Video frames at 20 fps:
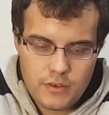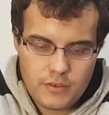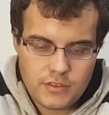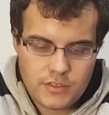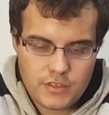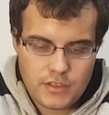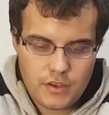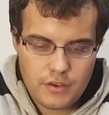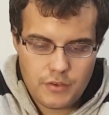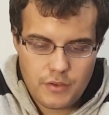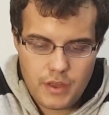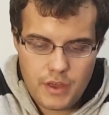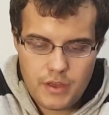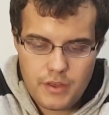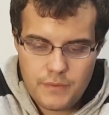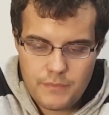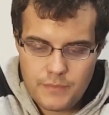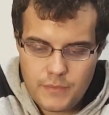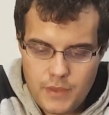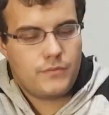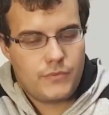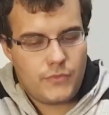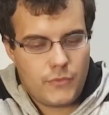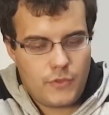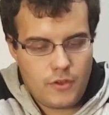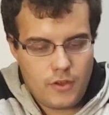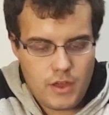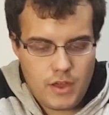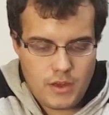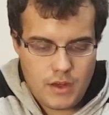So yeah,
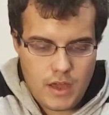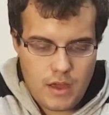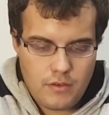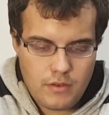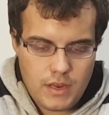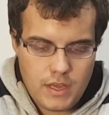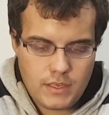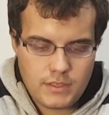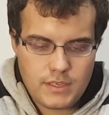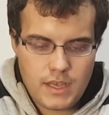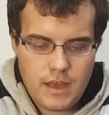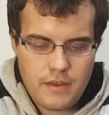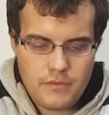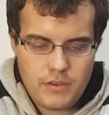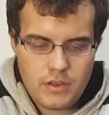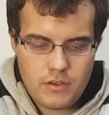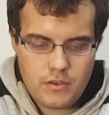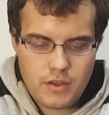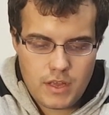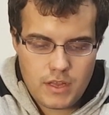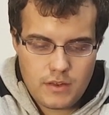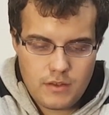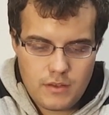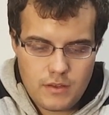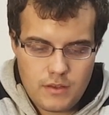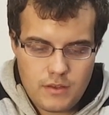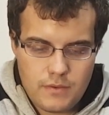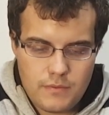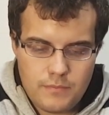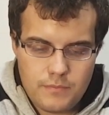okay, now let's have a look at
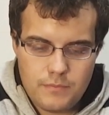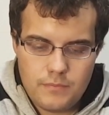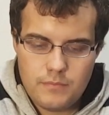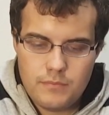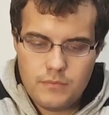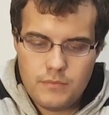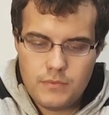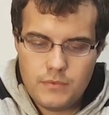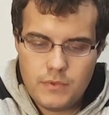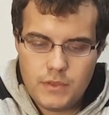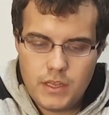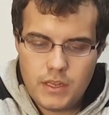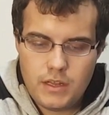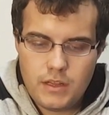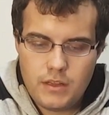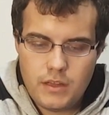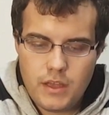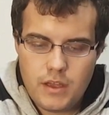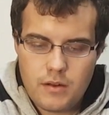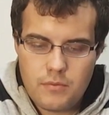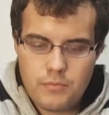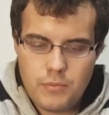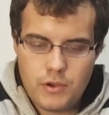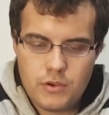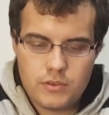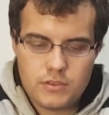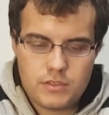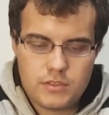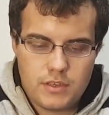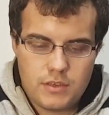the little
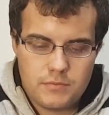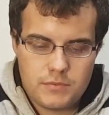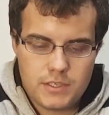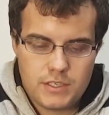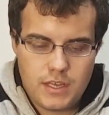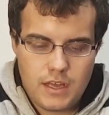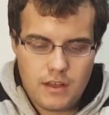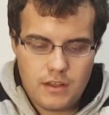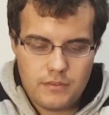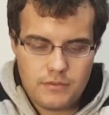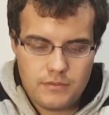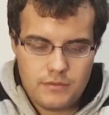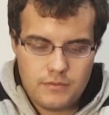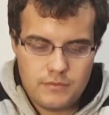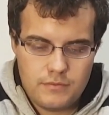AirPods themselves.